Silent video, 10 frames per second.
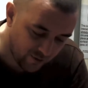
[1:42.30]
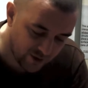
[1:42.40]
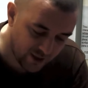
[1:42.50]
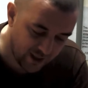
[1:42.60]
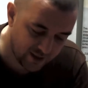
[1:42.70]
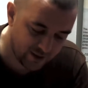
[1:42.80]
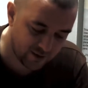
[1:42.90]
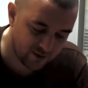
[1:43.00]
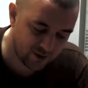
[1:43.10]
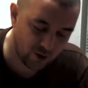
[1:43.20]
use
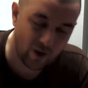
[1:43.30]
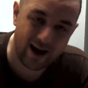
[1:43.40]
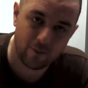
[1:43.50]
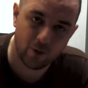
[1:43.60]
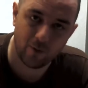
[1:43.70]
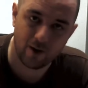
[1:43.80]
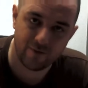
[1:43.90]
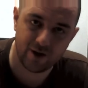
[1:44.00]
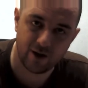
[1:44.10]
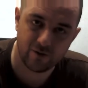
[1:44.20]
this to output my
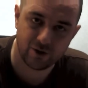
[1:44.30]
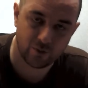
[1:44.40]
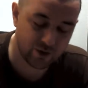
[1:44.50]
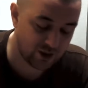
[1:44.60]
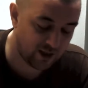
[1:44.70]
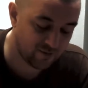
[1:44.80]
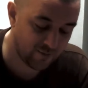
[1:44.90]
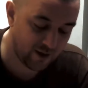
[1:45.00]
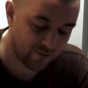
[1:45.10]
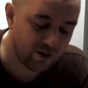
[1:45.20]
video to, which gives
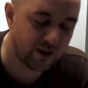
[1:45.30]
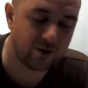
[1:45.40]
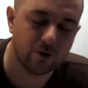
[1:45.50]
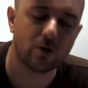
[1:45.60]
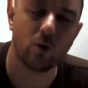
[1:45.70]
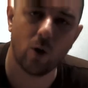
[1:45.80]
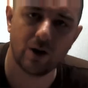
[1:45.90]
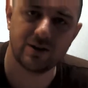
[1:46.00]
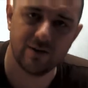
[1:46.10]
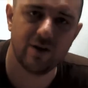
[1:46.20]
me a really good
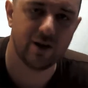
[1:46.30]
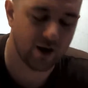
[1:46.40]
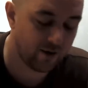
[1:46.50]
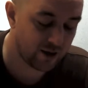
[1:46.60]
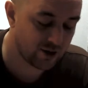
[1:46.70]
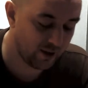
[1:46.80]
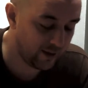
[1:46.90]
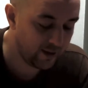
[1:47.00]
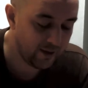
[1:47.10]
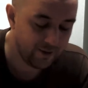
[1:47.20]
quality video actually.
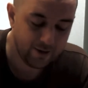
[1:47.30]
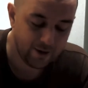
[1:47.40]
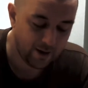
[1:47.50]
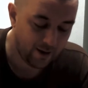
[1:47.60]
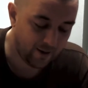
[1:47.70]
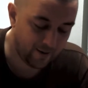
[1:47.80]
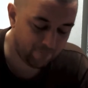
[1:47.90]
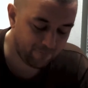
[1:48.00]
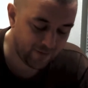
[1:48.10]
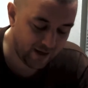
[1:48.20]

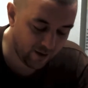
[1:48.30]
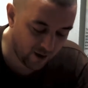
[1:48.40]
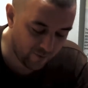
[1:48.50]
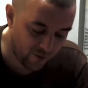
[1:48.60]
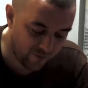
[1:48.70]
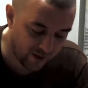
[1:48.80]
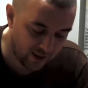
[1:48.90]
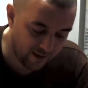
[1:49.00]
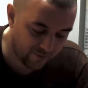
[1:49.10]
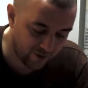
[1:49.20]
In iMovie
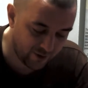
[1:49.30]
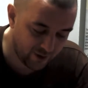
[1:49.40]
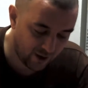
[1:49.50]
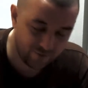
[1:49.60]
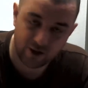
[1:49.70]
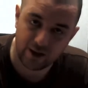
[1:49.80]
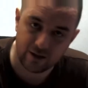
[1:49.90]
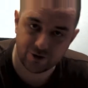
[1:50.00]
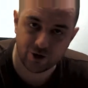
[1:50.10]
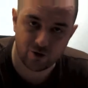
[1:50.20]
11, I've done a
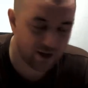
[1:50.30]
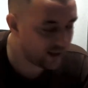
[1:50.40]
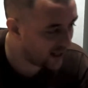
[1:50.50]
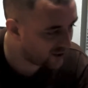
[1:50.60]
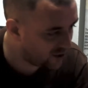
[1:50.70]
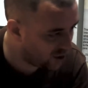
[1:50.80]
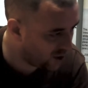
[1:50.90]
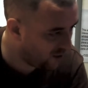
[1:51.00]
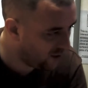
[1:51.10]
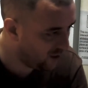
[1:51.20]
little screencast to
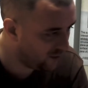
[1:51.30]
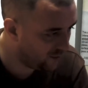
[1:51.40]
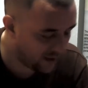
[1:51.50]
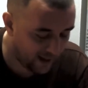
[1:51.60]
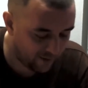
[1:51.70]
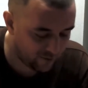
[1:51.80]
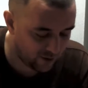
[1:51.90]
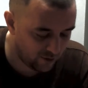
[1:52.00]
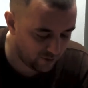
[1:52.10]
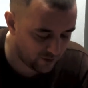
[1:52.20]
show you how
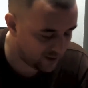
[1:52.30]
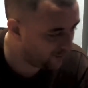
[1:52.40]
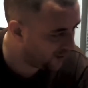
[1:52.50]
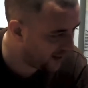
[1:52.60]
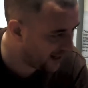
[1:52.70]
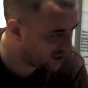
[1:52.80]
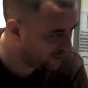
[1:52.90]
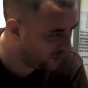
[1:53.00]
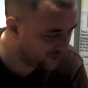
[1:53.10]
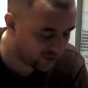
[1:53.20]
you simply
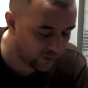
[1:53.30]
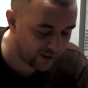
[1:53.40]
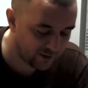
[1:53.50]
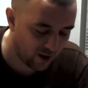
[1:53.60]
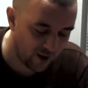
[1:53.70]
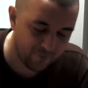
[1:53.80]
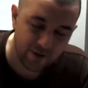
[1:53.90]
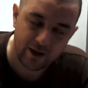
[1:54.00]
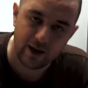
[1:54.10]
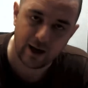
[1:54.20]
export to QuickTime
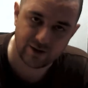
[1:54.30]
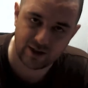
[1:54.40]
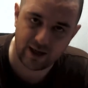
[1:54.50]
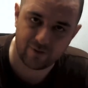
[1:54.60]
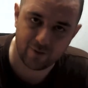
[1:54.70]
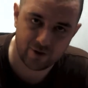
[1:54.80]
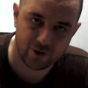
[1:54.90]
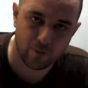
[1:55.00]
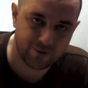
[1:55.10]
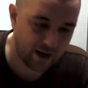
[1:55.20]
and select from a
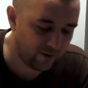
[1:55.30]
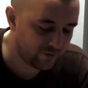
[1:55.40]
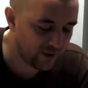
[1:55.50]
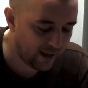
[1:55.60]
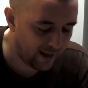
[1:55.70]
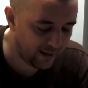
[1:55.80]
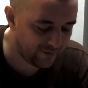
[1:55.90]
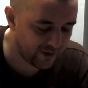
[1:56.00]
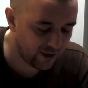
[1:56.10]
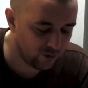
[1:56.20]
drop down,
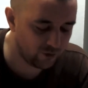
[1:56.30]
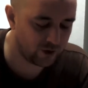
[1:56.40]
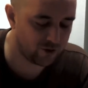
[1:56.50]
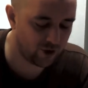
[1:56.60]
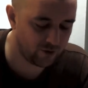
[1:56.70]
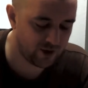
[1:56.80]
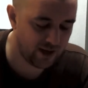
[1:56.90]
and all the controls